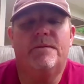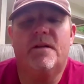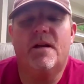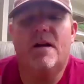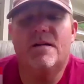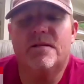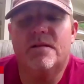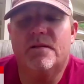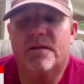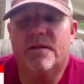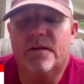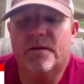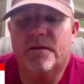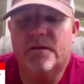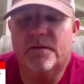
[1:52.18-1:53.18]
have guys that
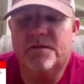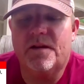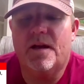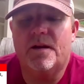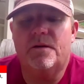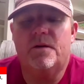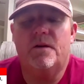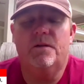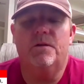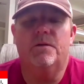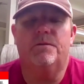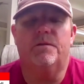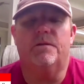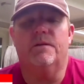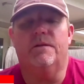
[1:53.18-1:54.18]
that scatter all
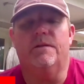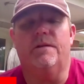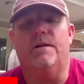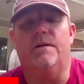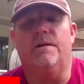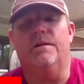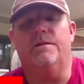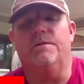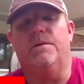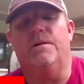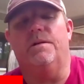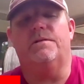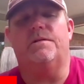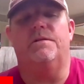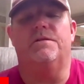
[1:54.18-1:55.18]
over the area doing
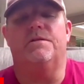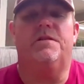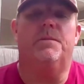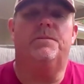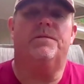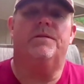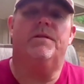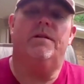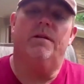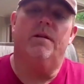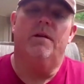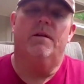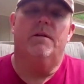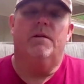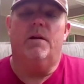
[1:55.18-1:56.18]
internships, and then
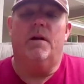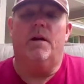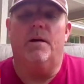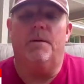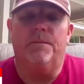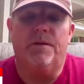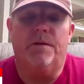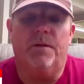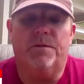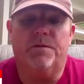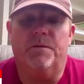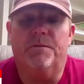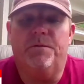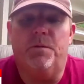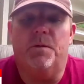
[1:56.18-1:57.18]
um, you know,
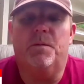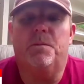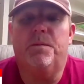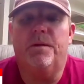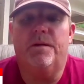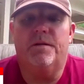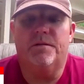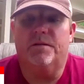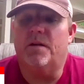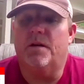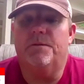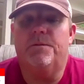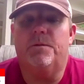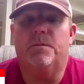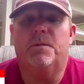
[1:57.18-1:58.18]
some former players, a
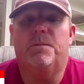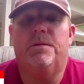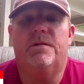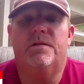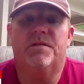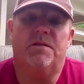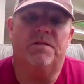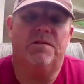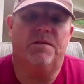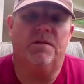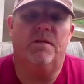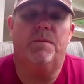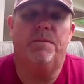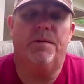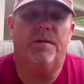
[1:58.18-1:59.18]
ton of former players that are
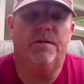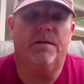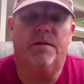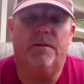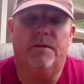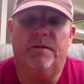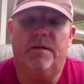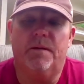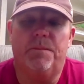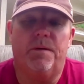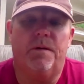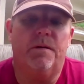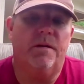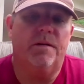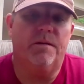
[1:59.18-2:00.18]
still up here that that
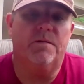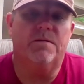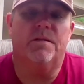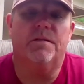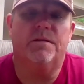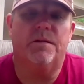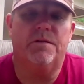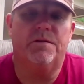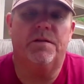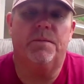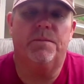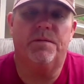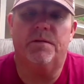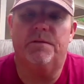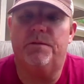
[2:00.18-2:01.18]
parlayed those
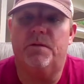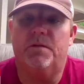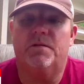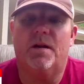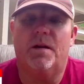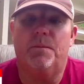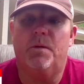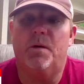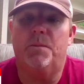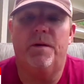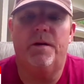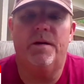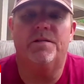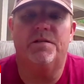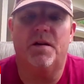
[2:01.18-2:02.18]
internships into full time, well
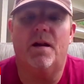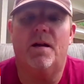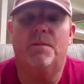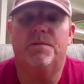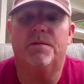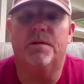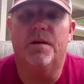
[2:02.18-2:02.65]
paying jobs